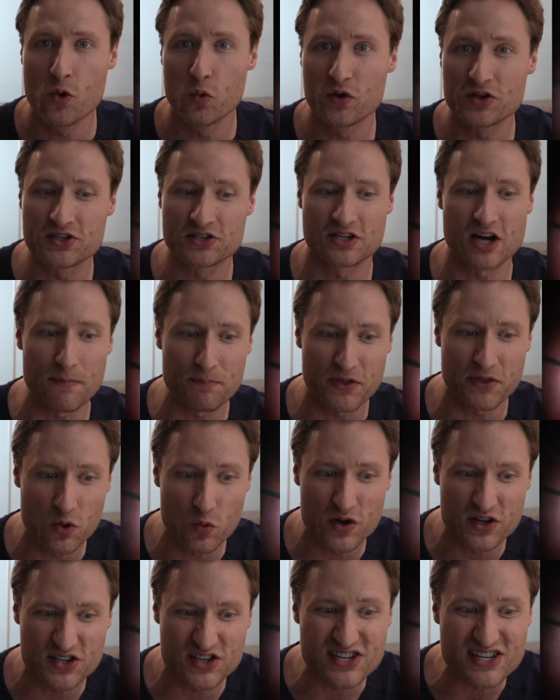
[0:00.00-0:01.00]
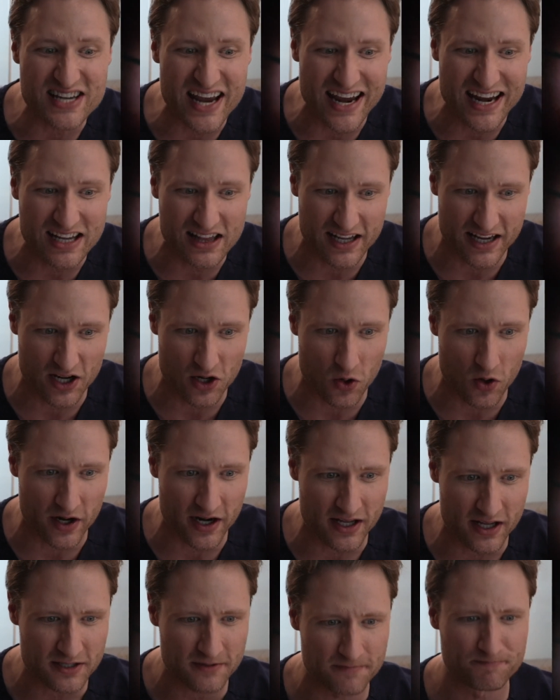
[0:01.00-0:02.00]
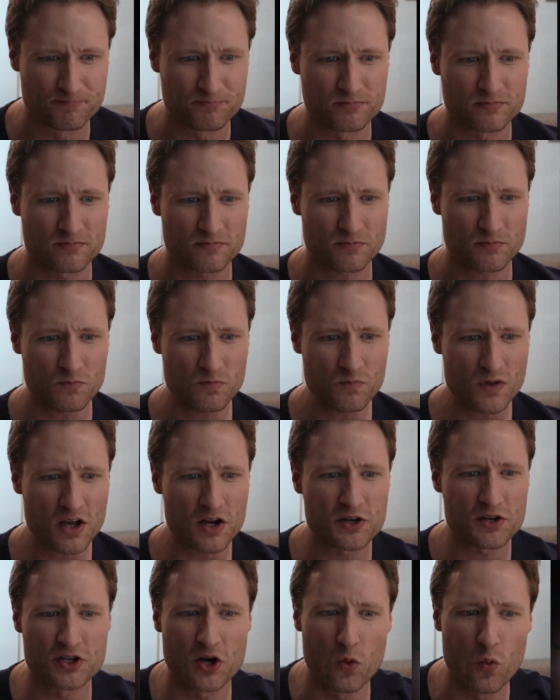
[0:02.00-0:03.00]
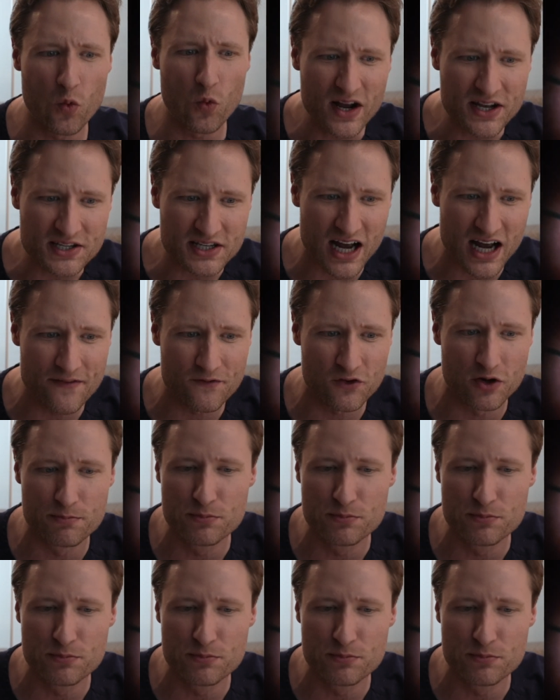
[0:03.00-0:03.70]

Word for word: with something with saline on it. So once I've